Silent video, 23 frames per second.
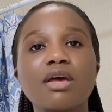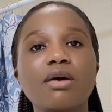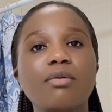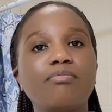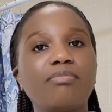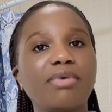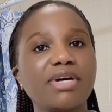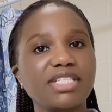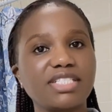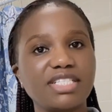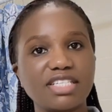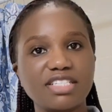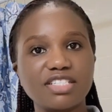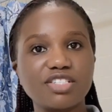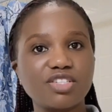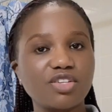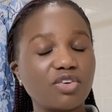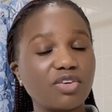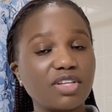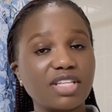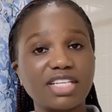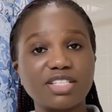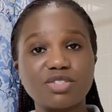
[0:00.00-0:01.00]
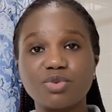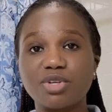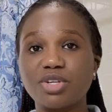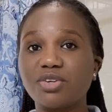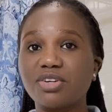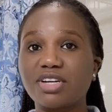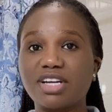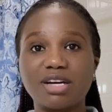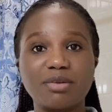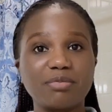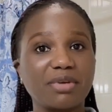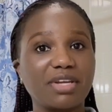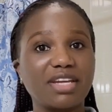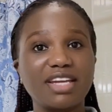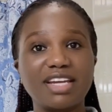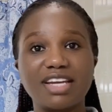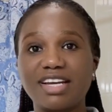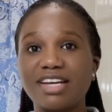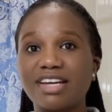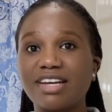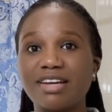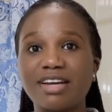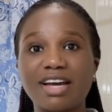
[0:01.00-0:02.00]
But just know that when you come
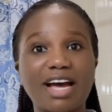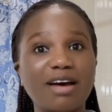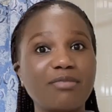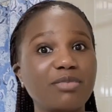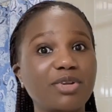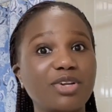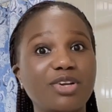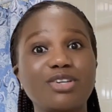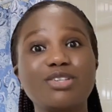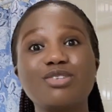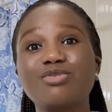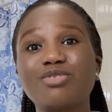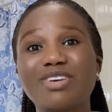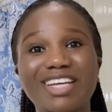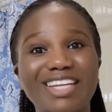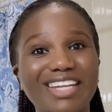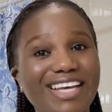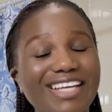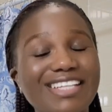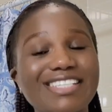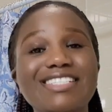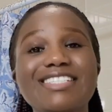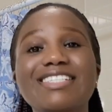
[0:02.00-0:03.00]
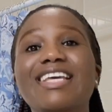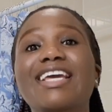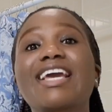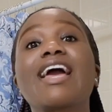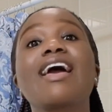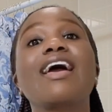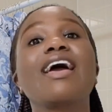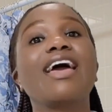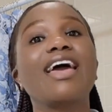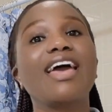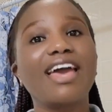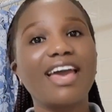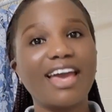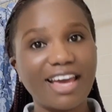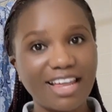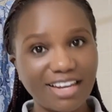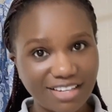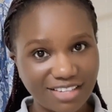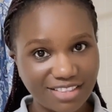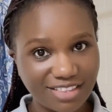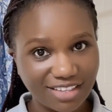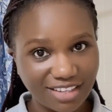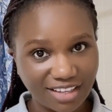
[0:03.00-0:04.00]
here, I'm not financing
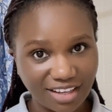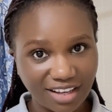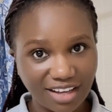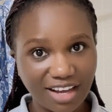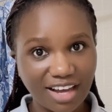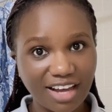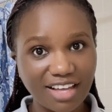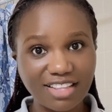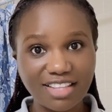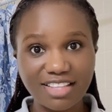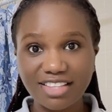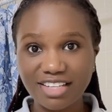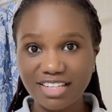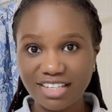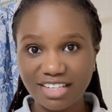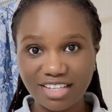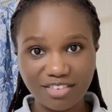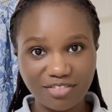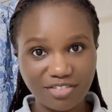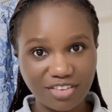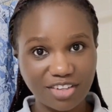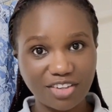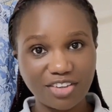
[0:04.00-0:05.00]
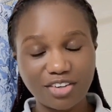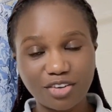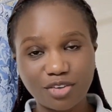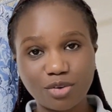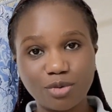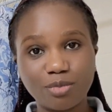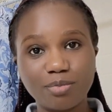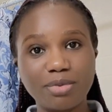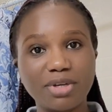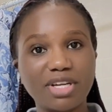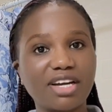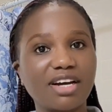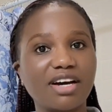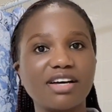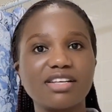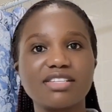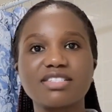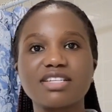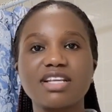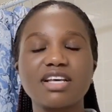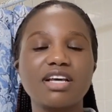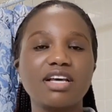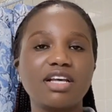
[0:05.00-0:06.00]
anything other than giving you a room,
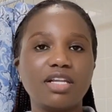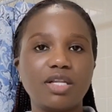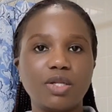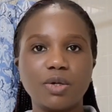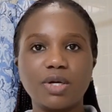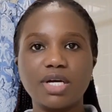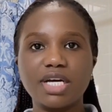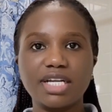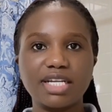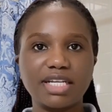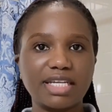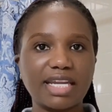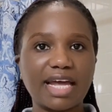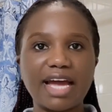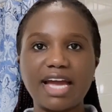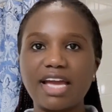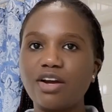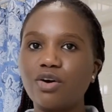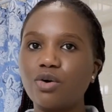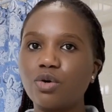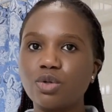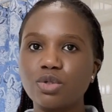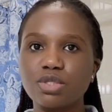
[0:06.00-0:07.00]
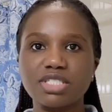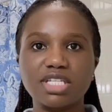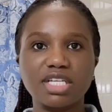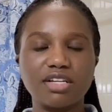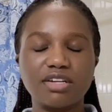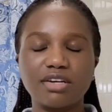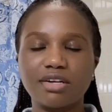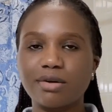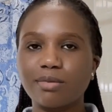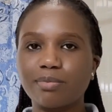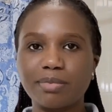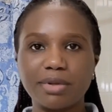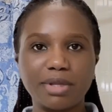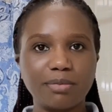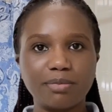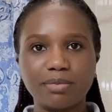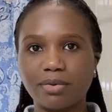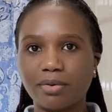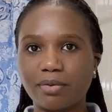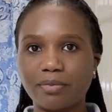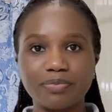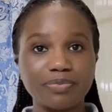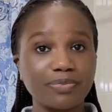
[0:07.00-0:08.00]
because look at it, I host a lot of
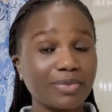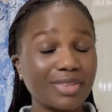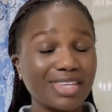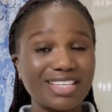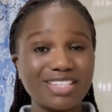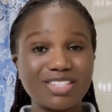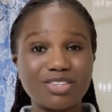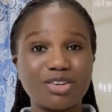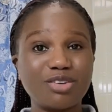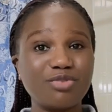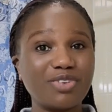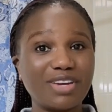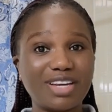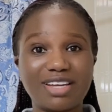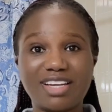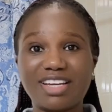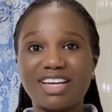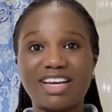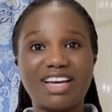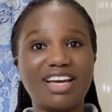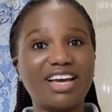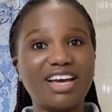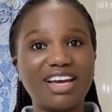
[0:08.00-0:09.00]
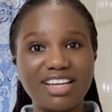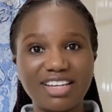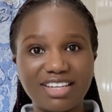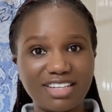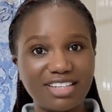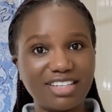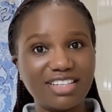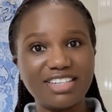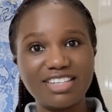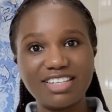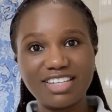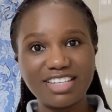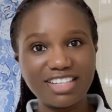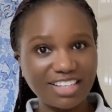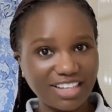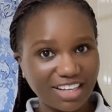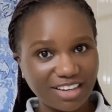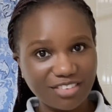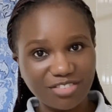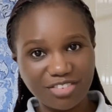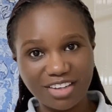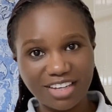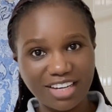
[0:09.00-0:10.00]
people. So if I literally
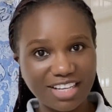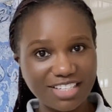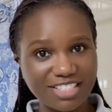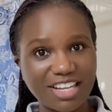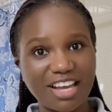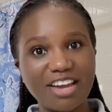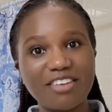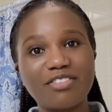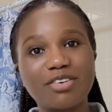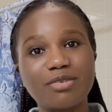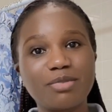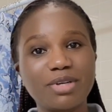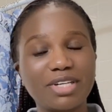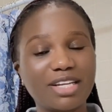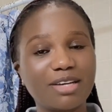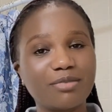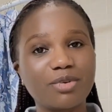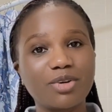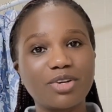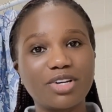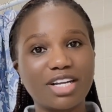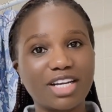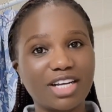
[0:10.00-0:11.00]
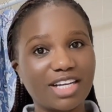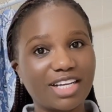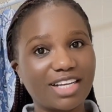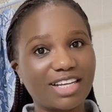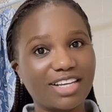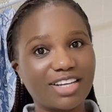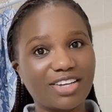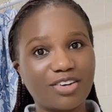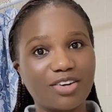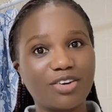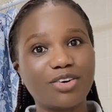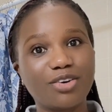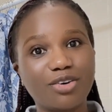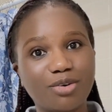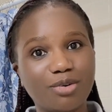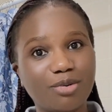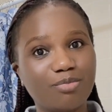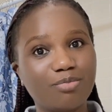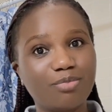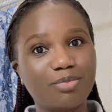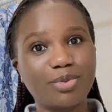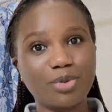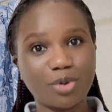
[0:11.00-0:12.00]
like finance everybody, I'm gonna
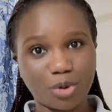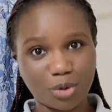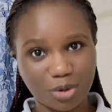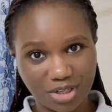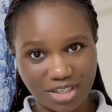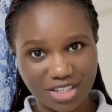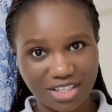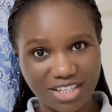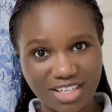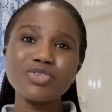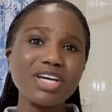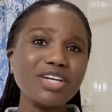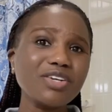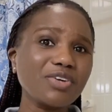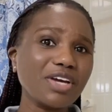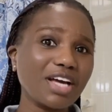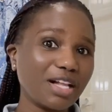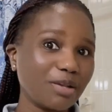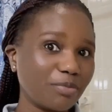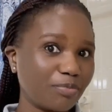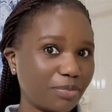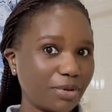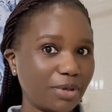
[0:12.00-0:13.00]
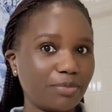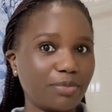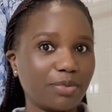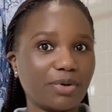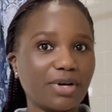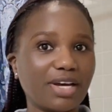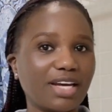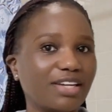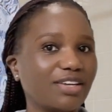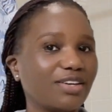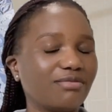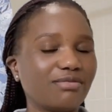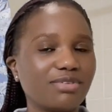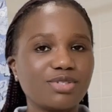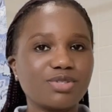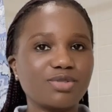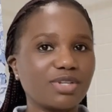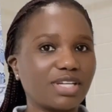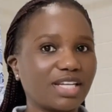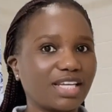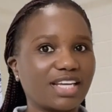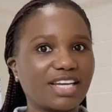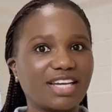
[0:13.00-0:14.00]
go broke trying to help people. And
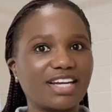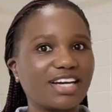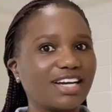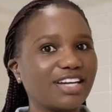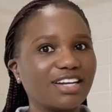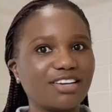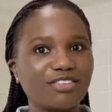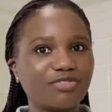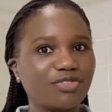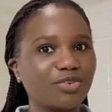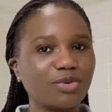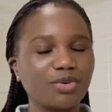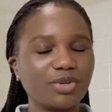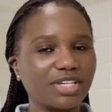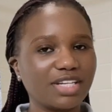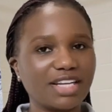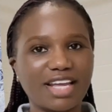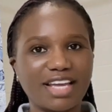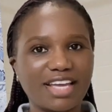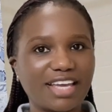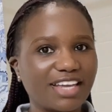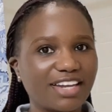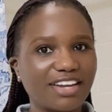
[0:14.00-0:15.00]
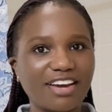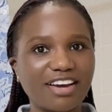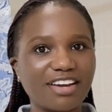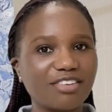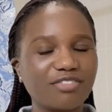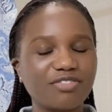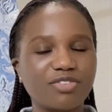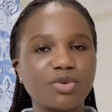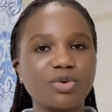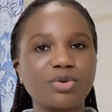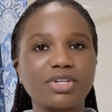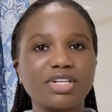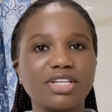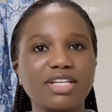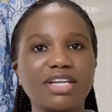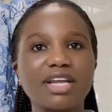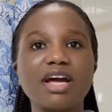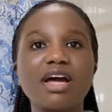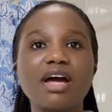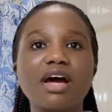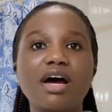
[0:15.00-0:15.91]
also like I can't afford it, I cannot afford it.